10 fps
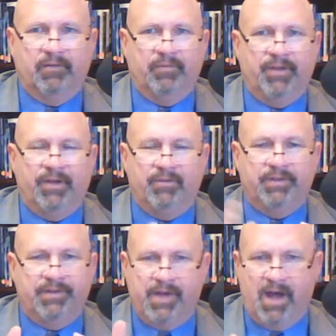They'll
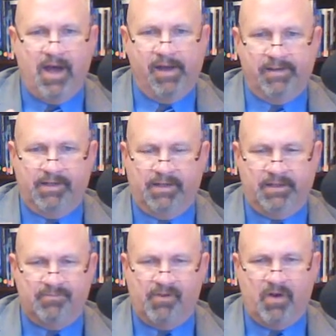deny any
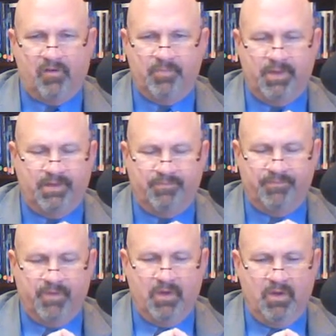involvement
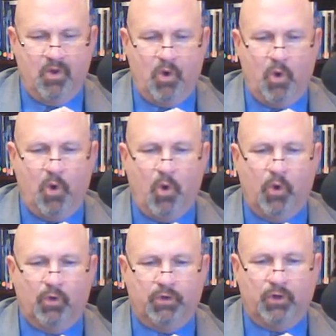
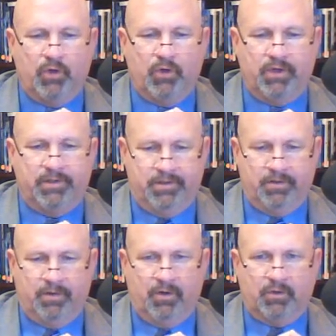or turn it
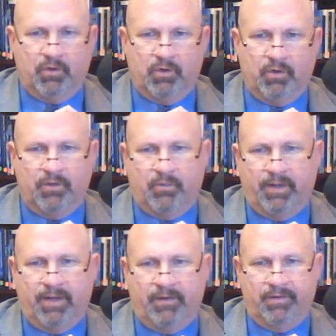
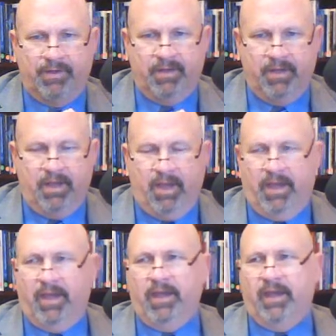around
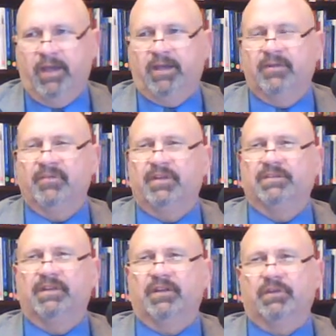and
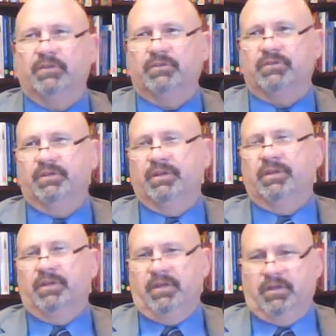convince others
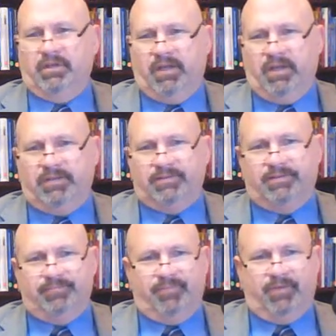that
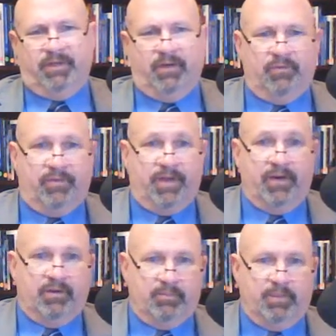they
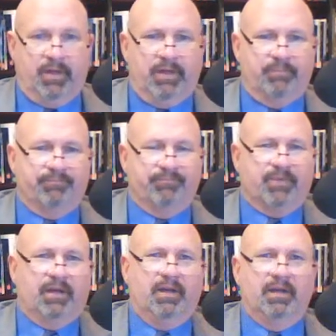are the blame.
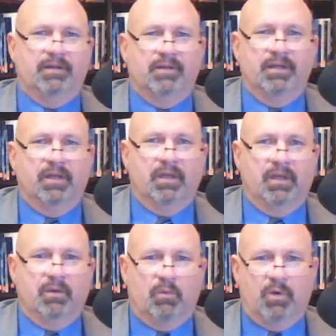
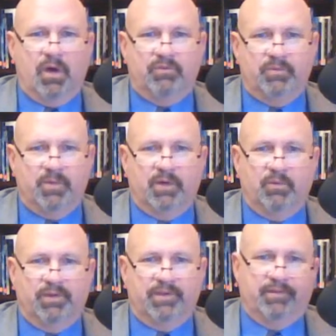We're all familiar
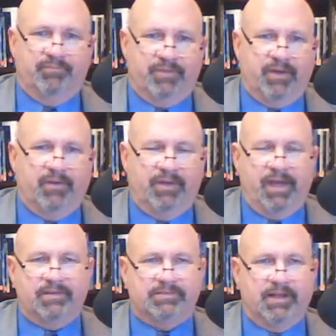with the
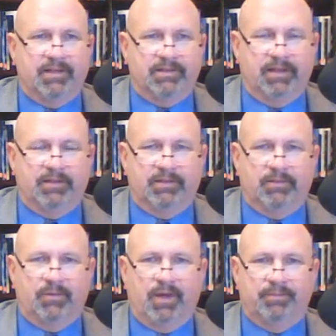gaslighting technique,
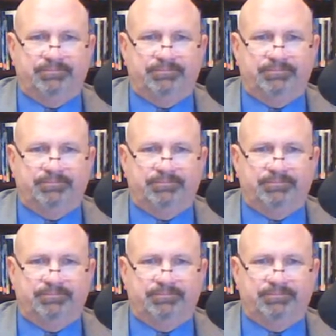right?